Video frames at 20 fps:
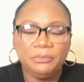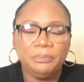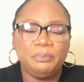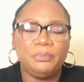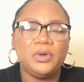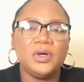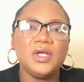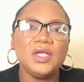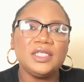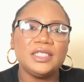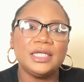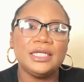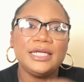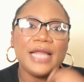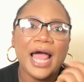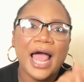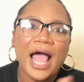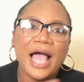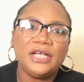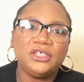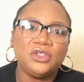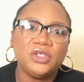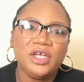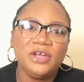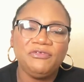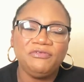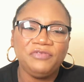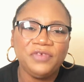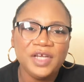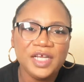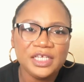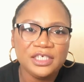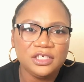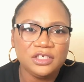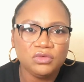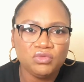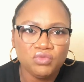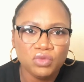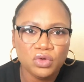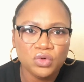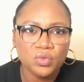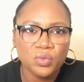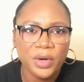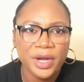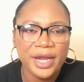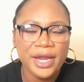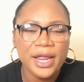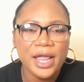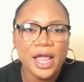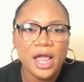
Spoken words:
person that actually finished the runway